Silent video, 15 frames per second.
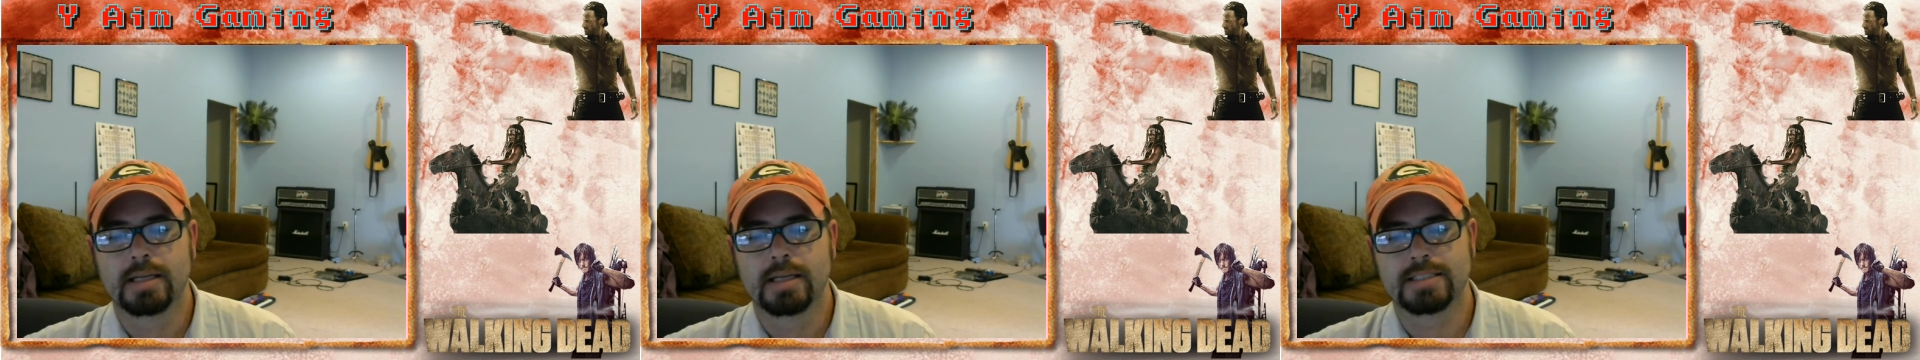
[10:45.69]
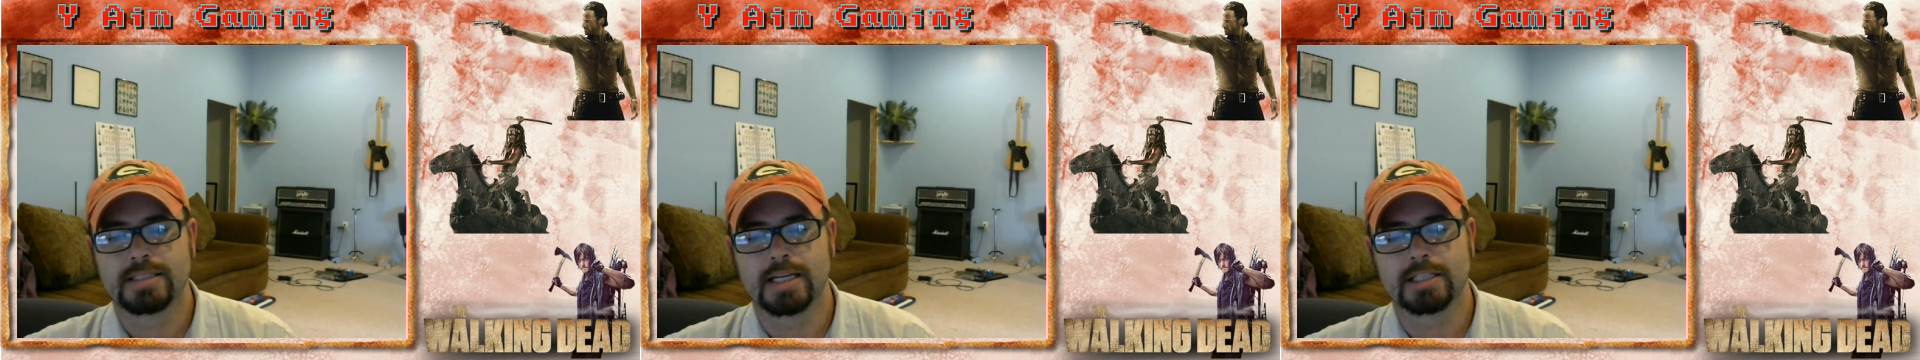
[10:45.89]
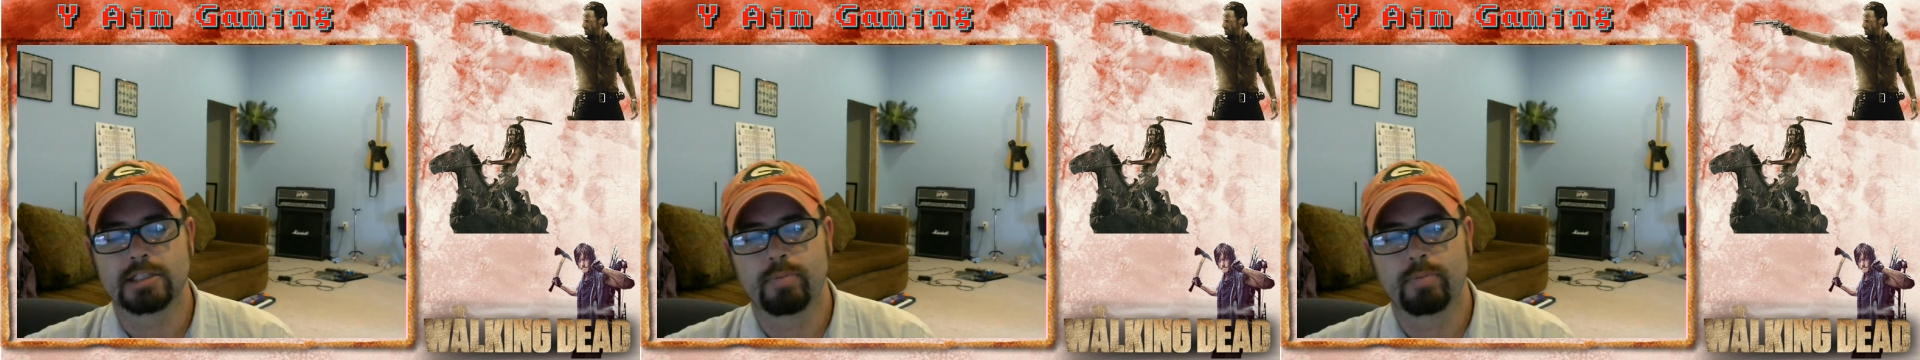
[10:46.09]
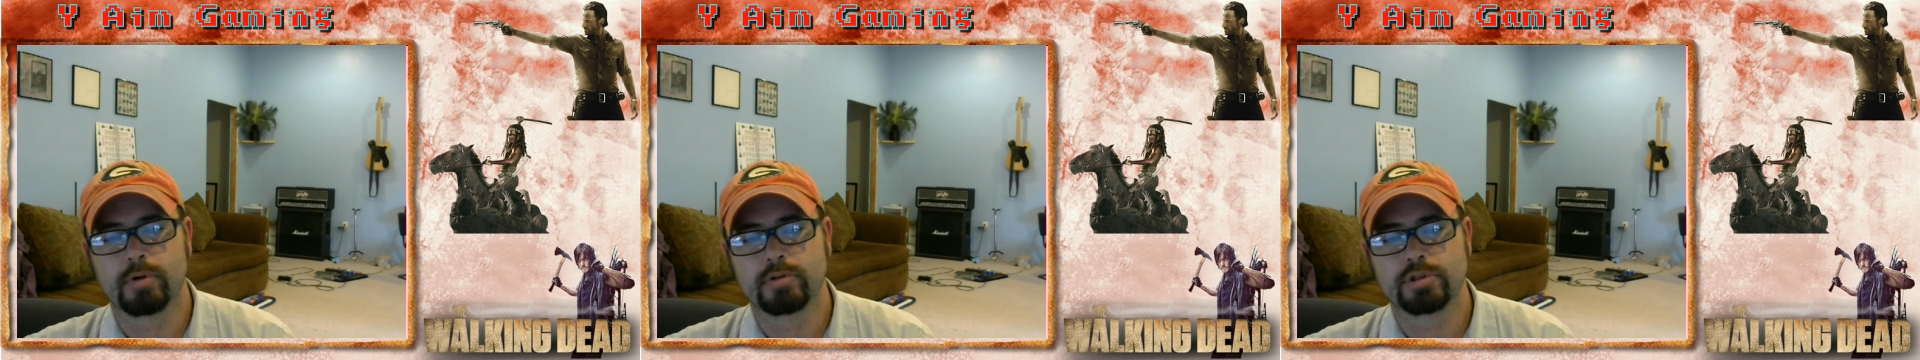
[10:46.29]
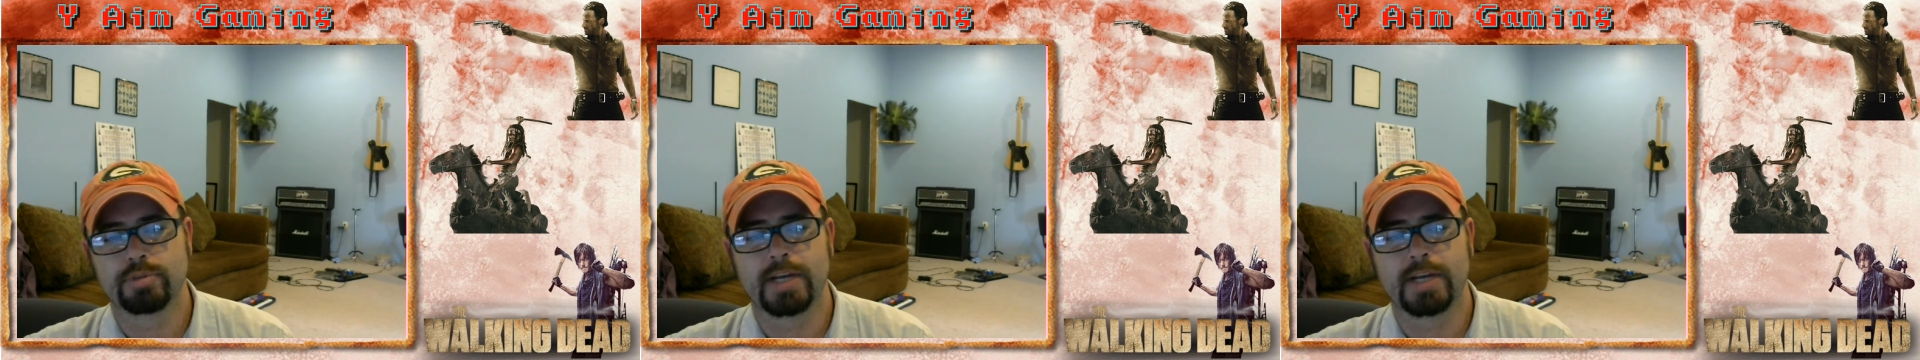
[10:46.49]
is that
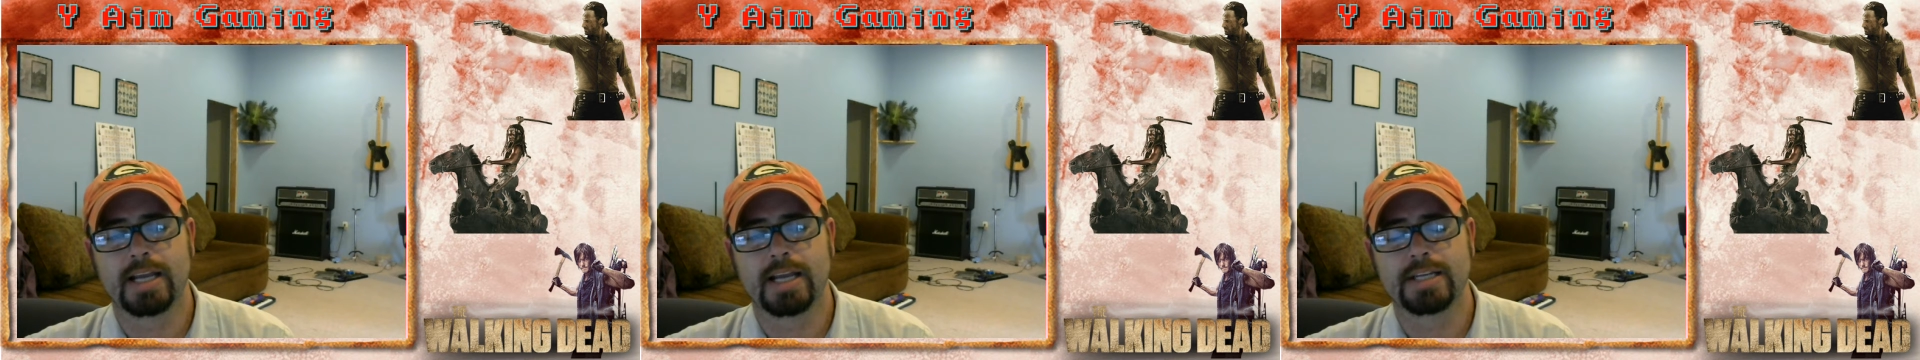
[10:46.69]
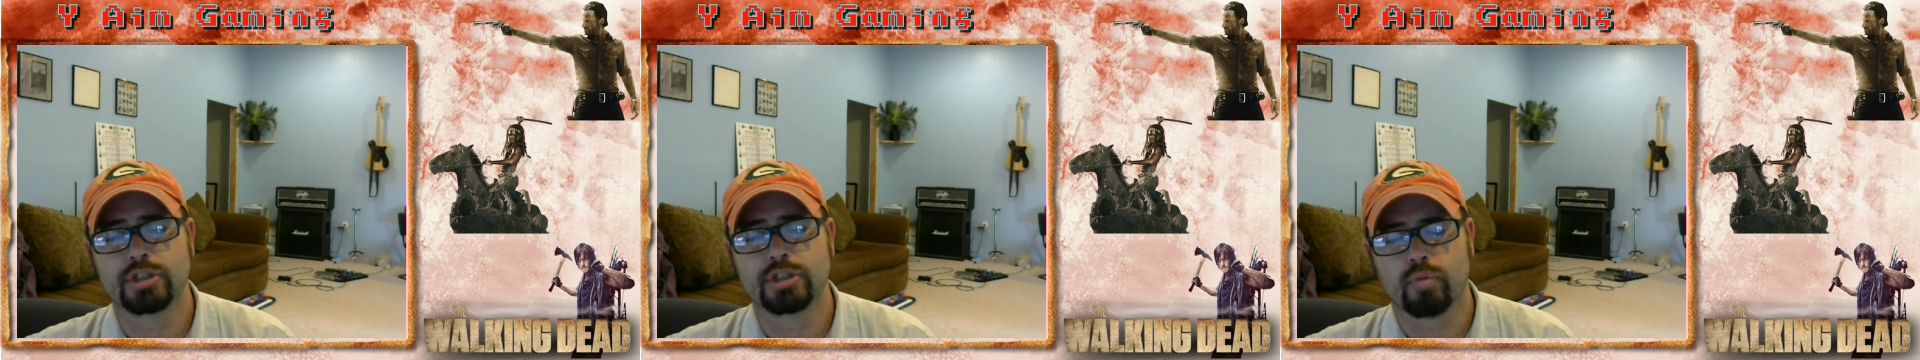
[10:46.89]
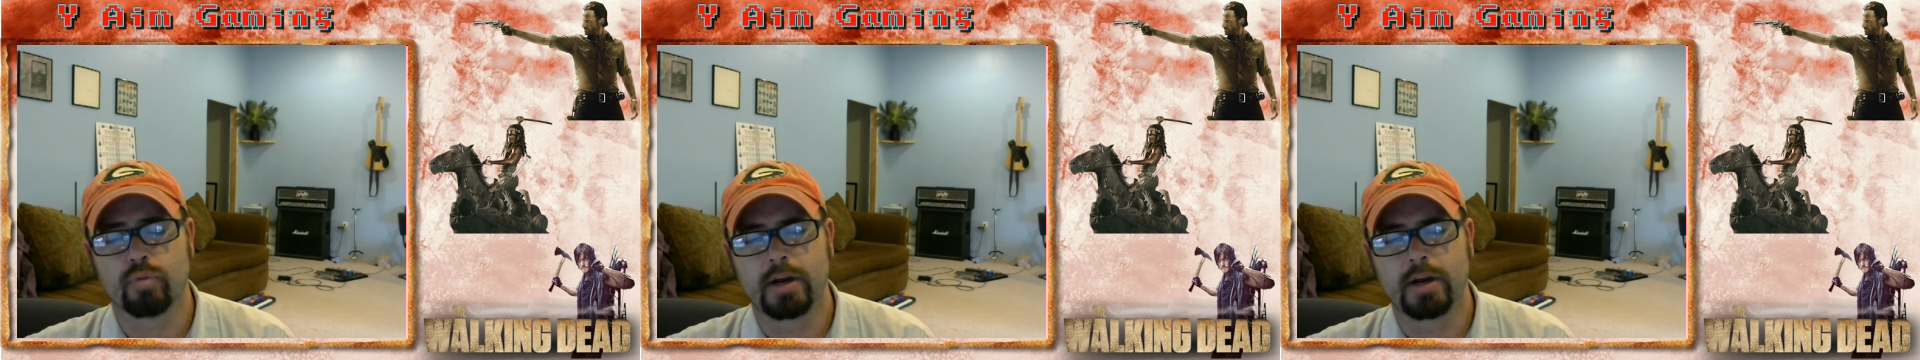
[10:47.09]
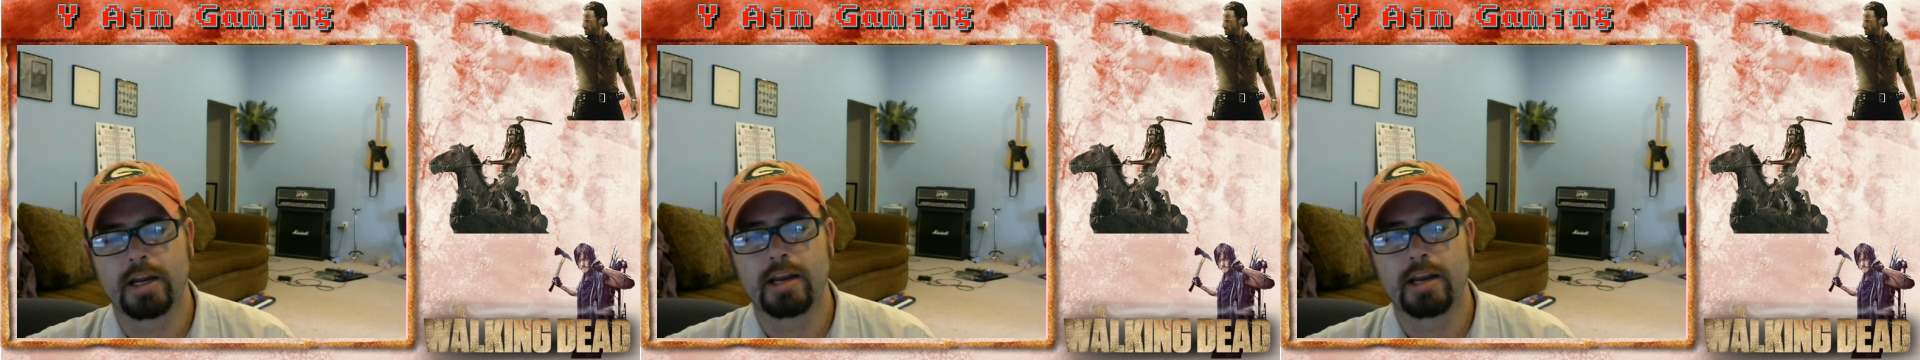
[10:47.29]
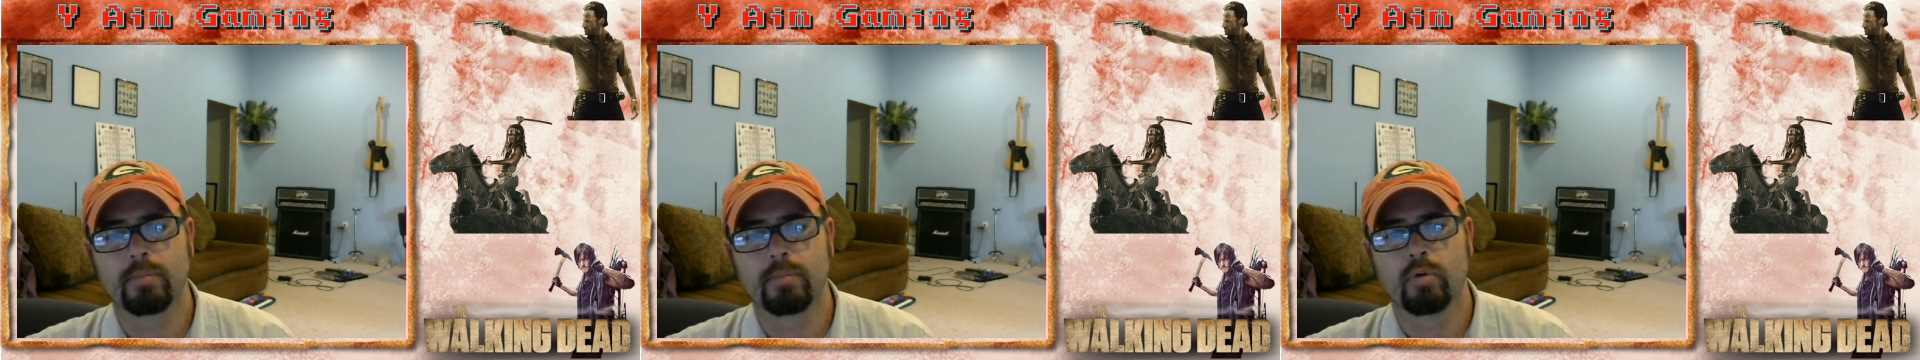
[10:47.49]
supposed to be a
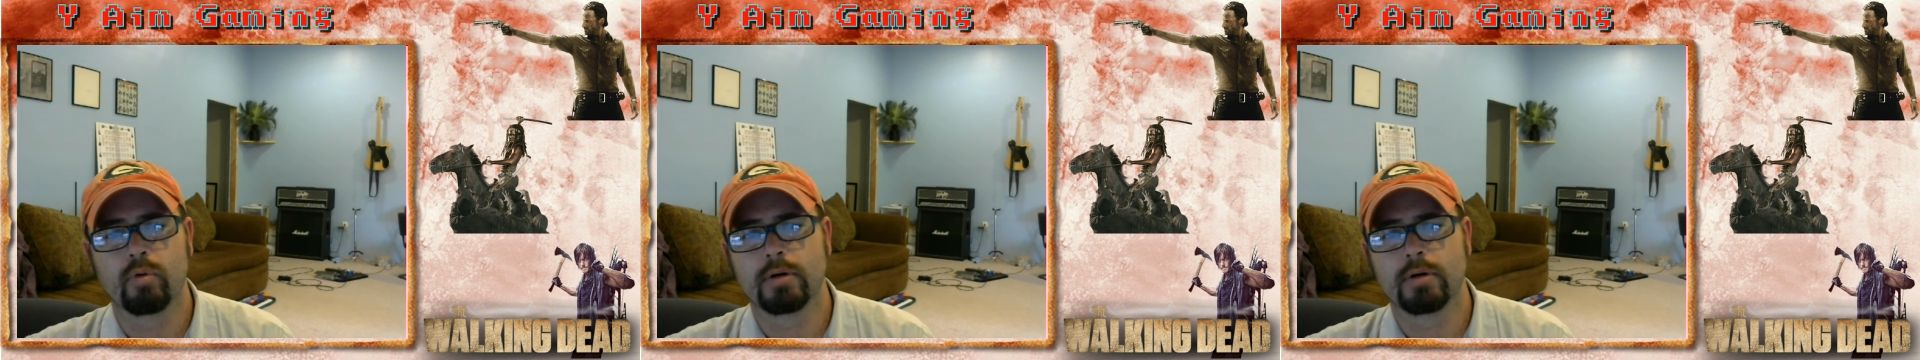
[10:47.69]
dream